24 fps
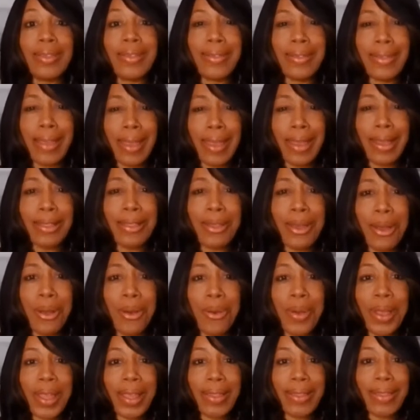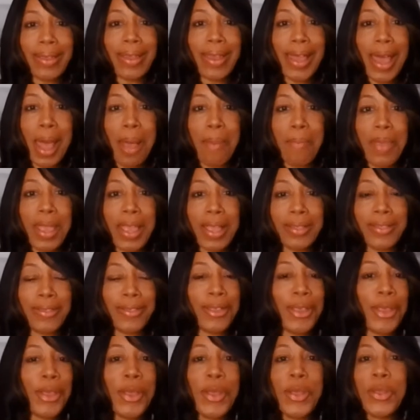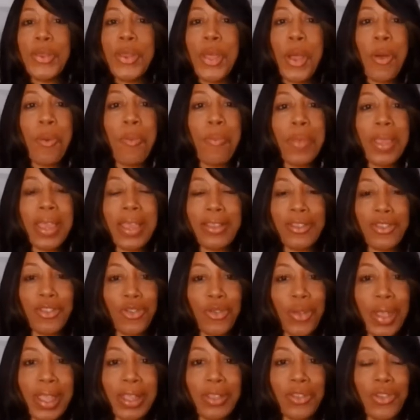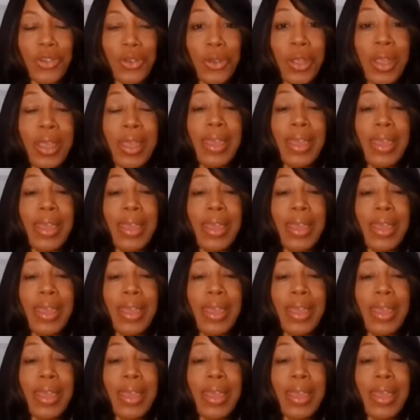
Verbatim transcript: say hello in the comments. Don't be a stranger.